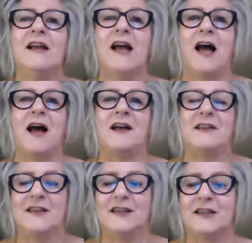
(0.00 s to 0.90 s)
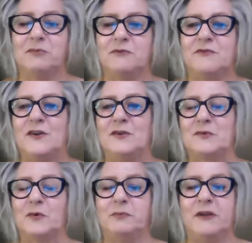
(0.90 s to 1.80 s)
the
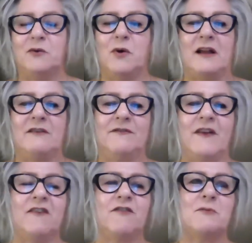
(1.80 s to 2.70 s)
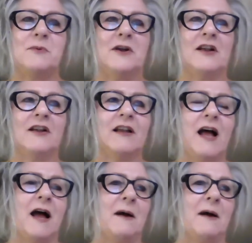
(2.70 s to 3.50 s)
reviews will be quite favorable.